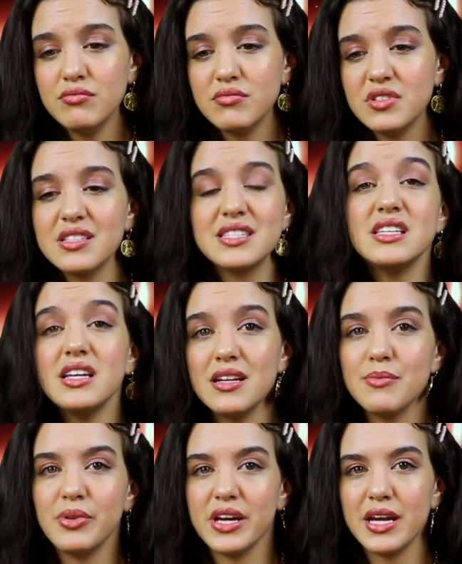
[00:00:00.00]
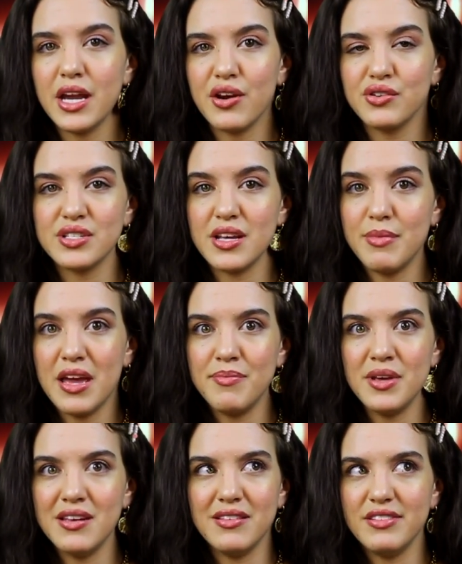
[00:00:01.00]
succeed in playing characters that may
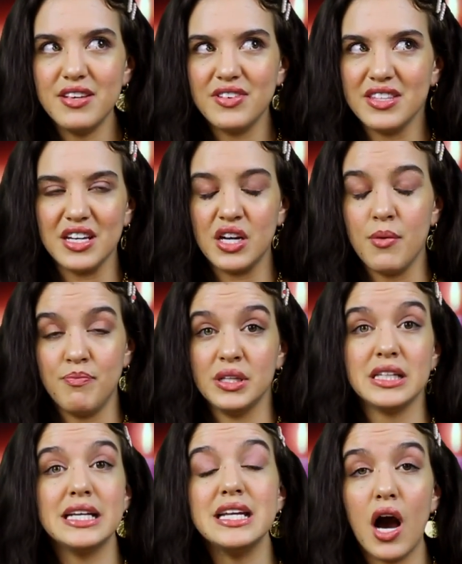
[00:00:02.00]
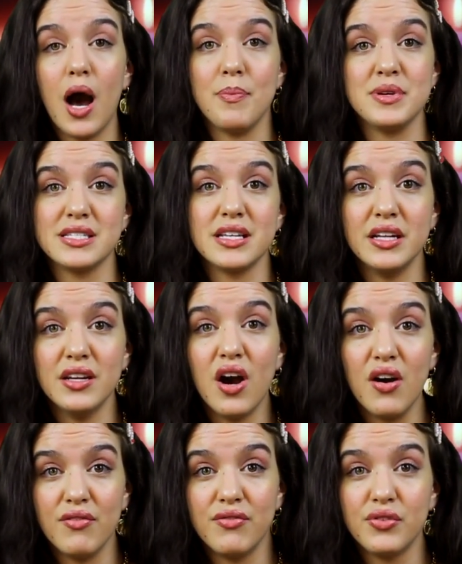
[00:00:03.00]
be even the complete opposite
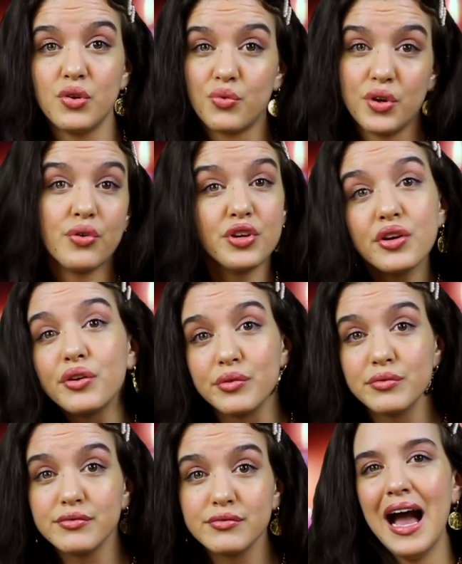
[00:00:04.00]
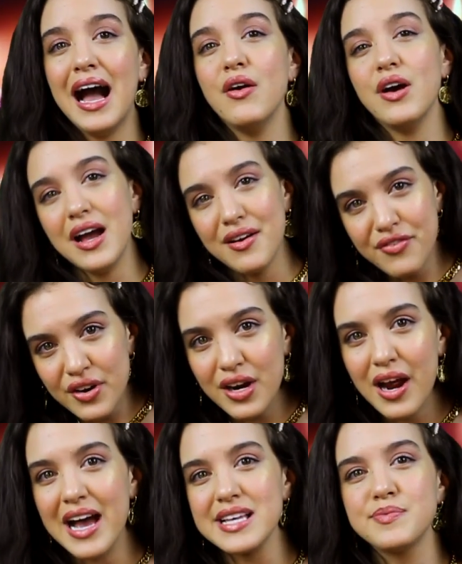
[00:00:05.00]
of the real you. However,
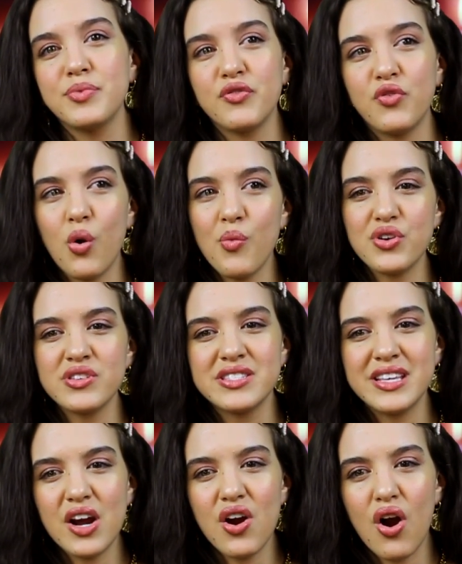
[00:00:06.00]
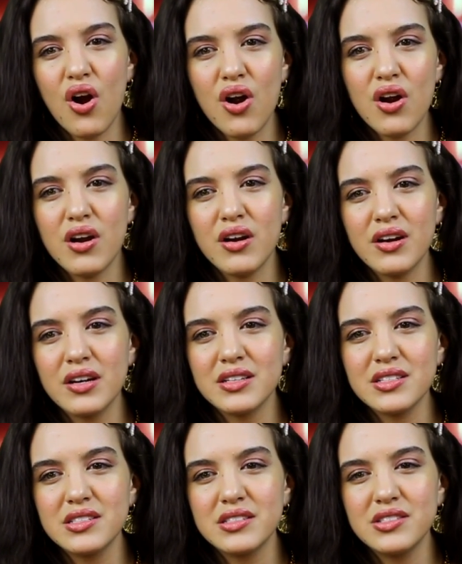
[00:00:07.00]
as performers, there
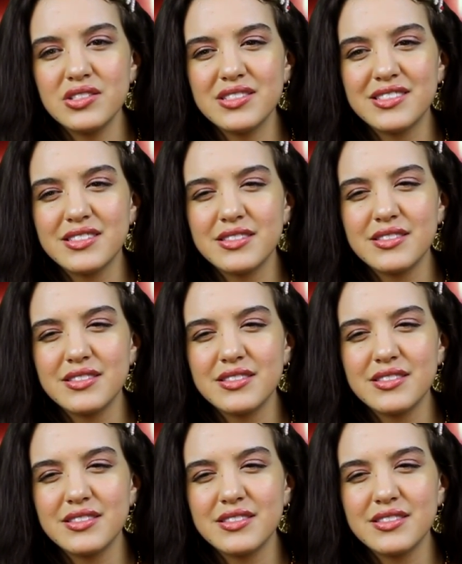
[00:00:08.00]
are just